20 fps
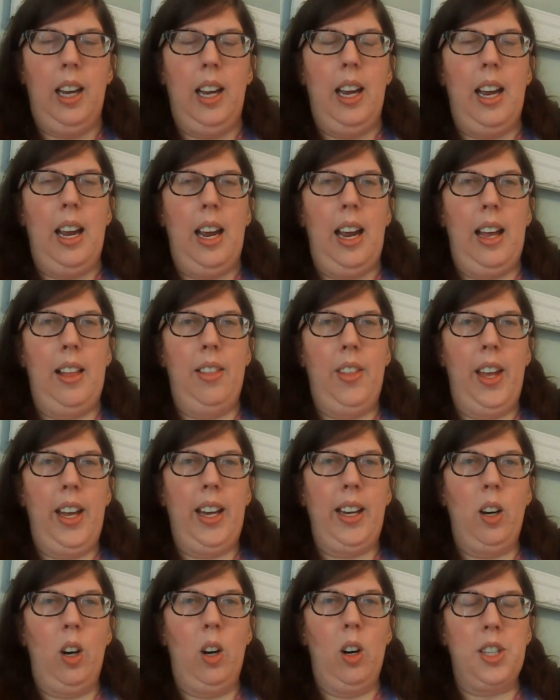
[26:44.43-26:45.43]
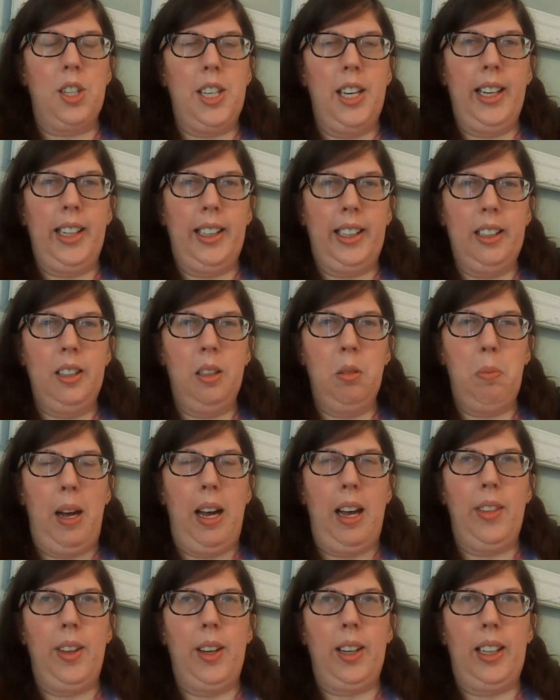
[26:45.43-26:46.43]
And they are taken
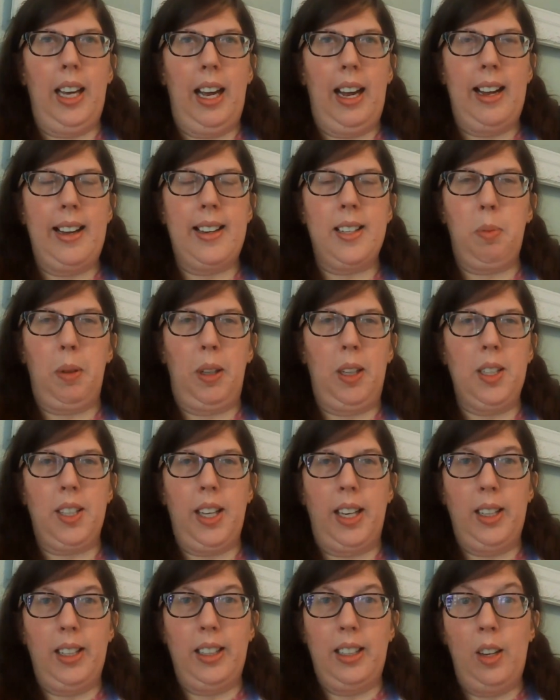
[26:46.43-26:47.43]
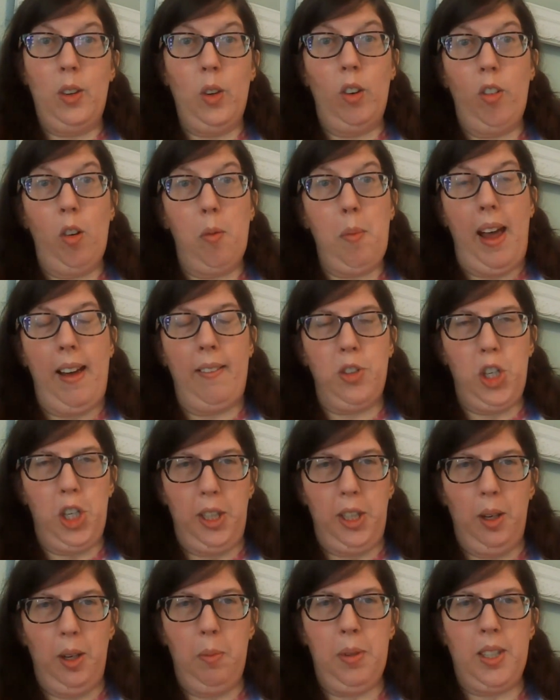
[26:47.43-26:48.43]
by the guys because they neither of them have
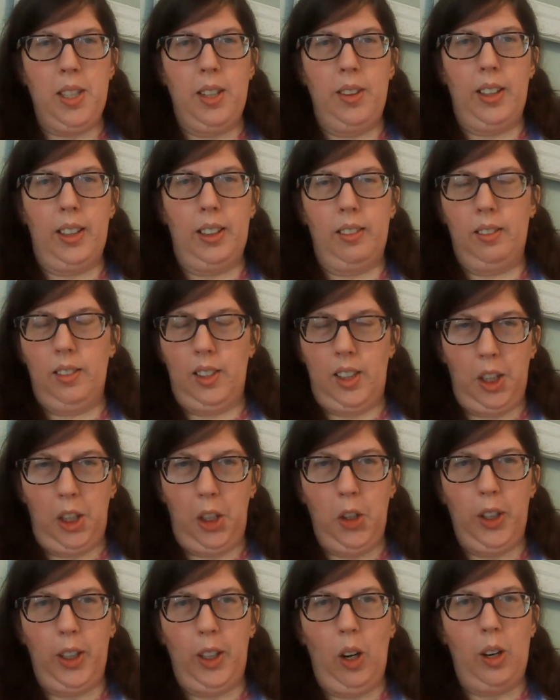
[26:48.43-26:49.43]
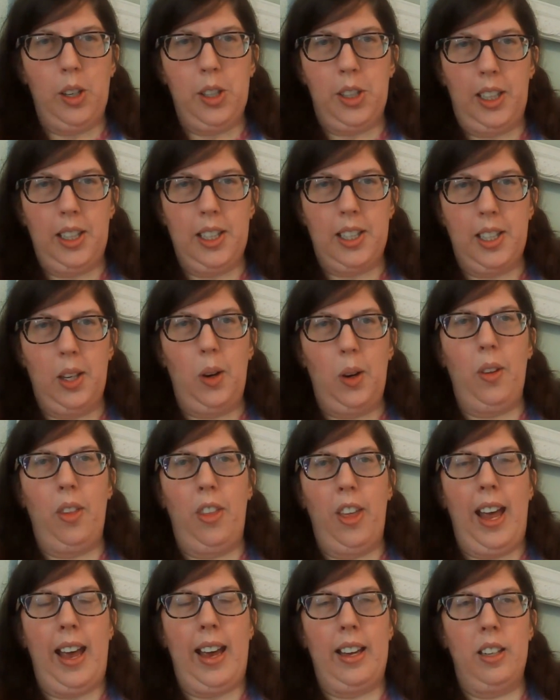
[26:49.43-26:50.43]
chips, and the security guards consider
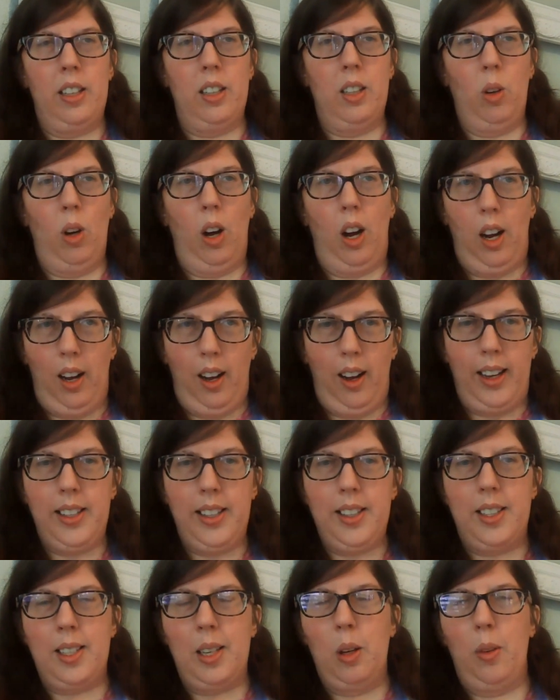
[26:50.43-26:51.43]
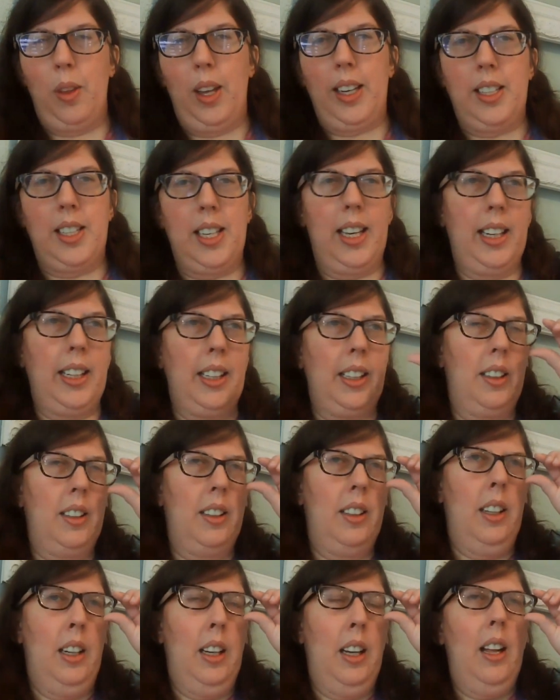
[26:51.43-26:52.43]
that odd. So they take
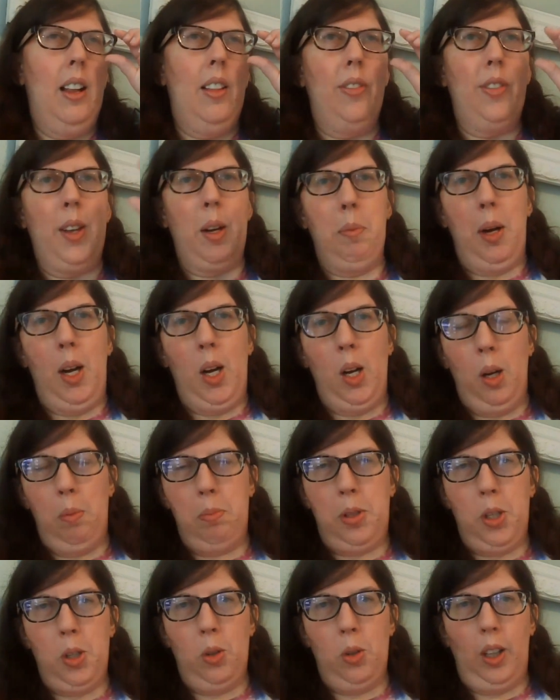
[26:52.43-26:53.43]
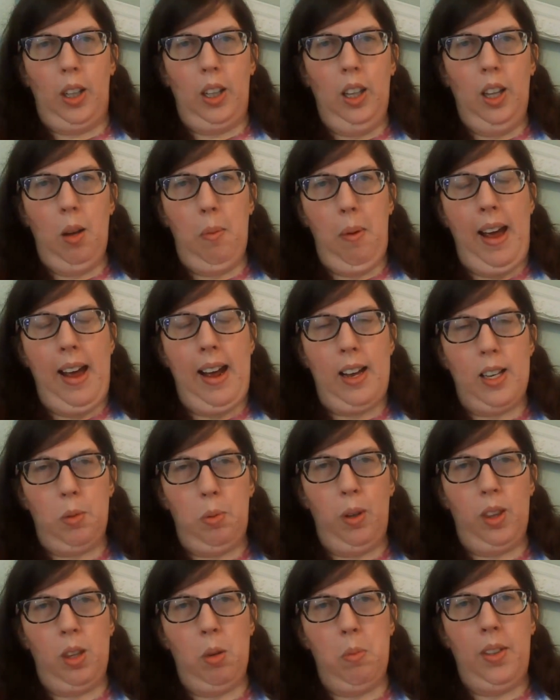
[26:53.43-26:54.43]
them up to the clubhouse,
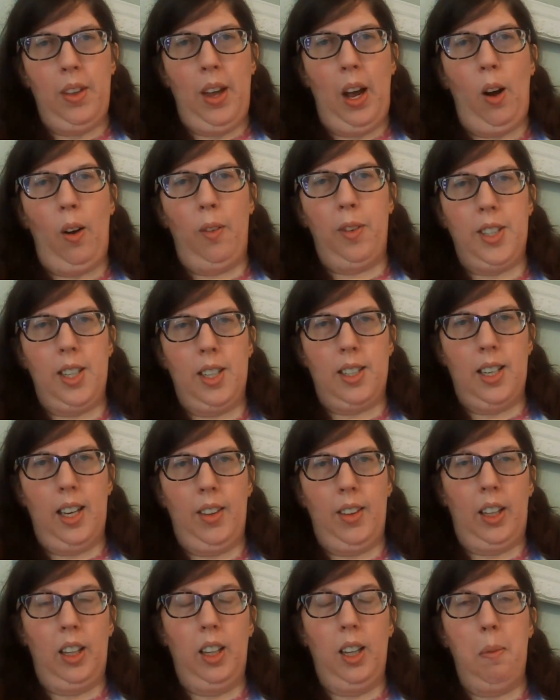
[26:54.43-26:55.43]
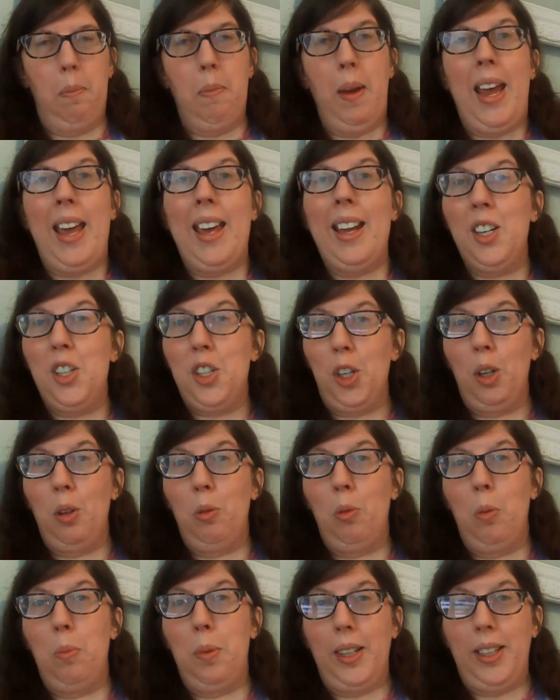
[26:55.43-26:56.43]
put them in the office, and say the club manager
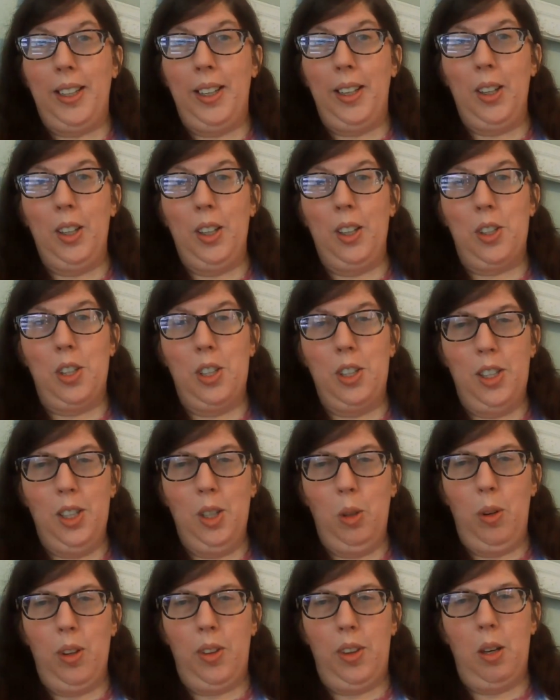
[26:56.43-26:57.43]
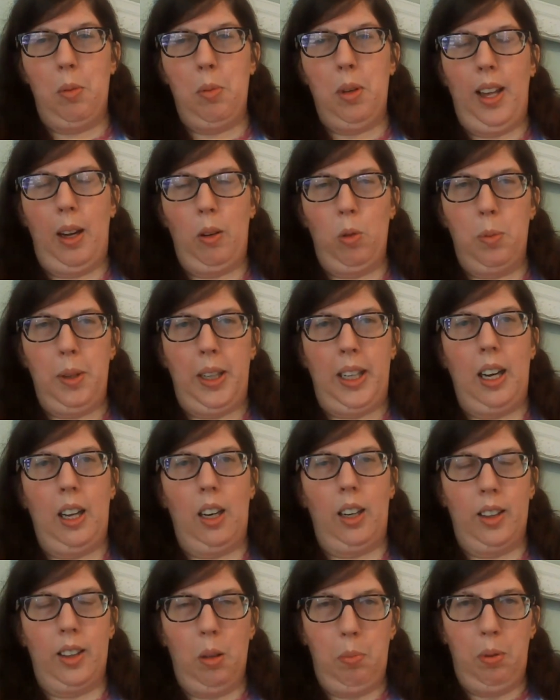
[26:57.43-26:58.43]
will be here to deal with them, and they will be
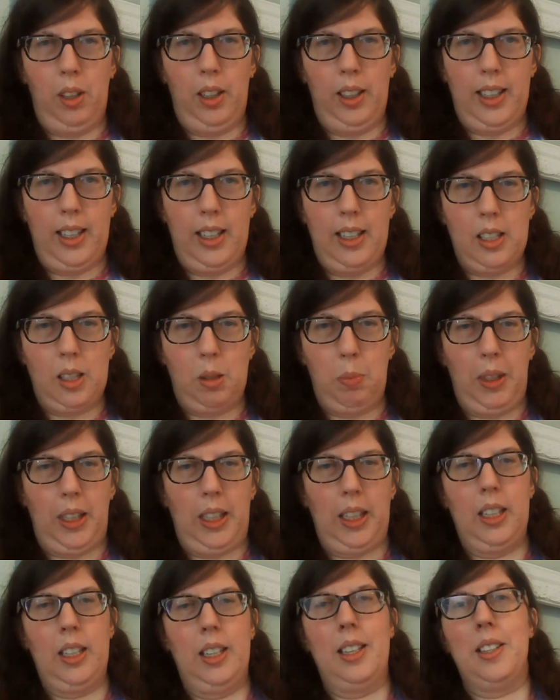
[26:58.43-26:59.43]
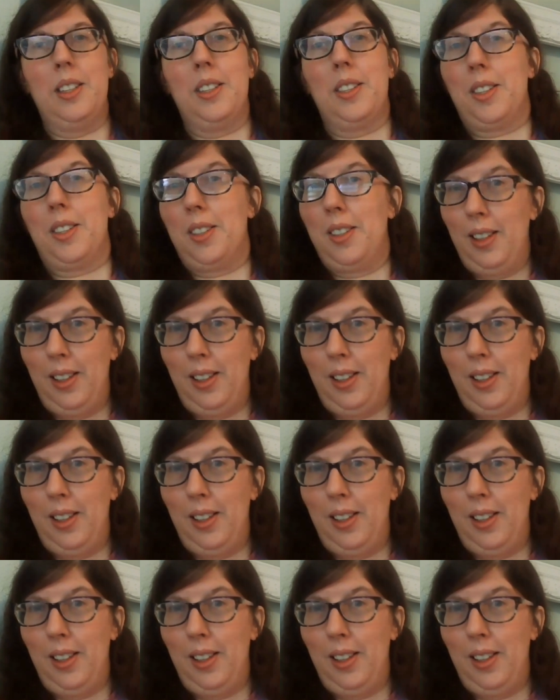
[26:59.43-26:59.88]
calling the police because